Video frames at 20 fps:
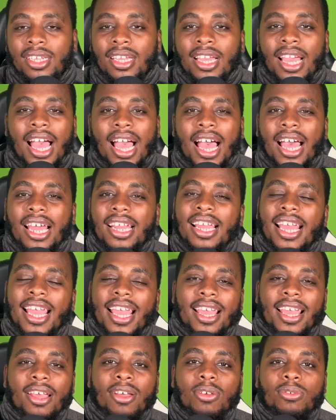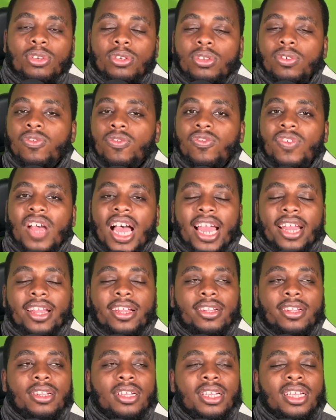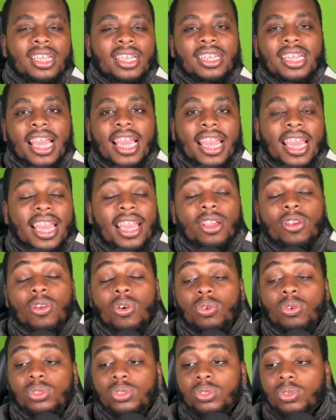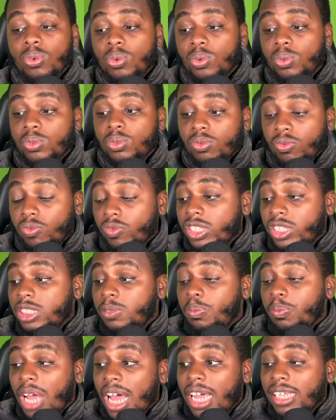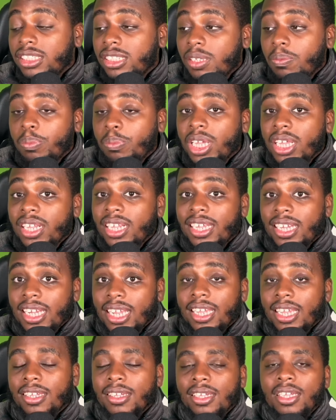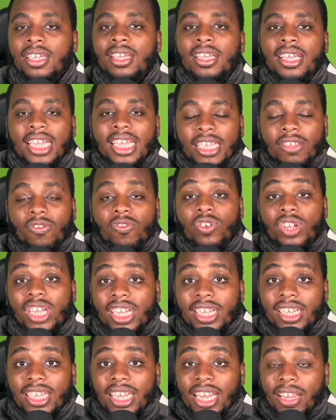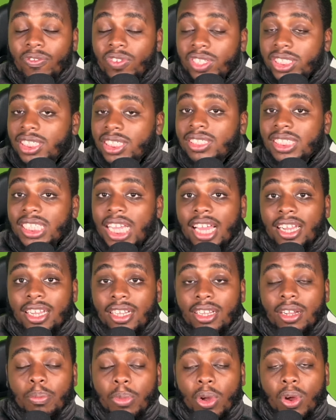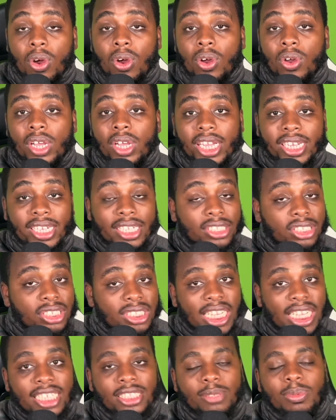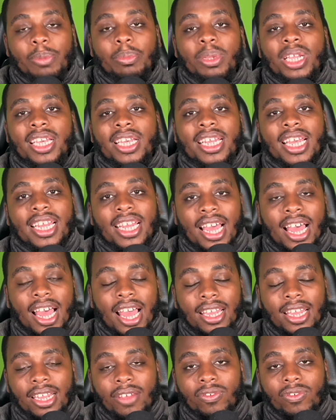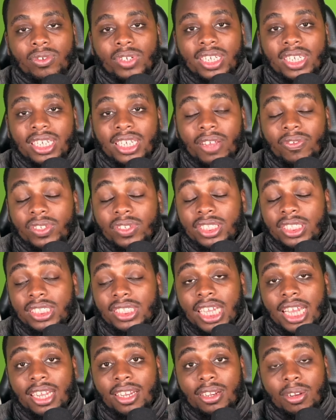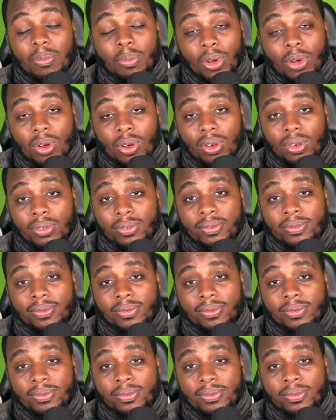How the hell do you fire the head coach whose responsibility is for the defensive side of the ball and the Jets been playing at a high level on the defensive side of the ball?